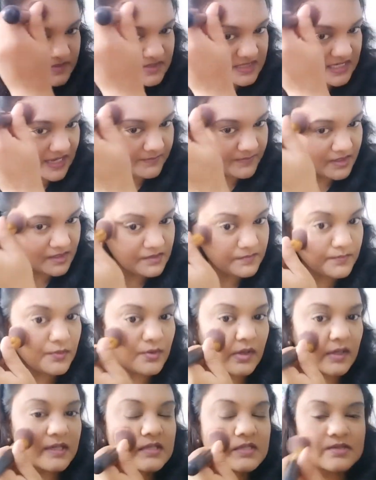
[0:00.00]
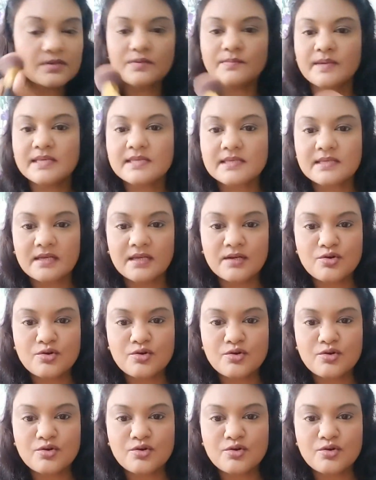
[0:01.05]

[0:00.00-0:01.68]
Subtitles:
dabbing the products on my skin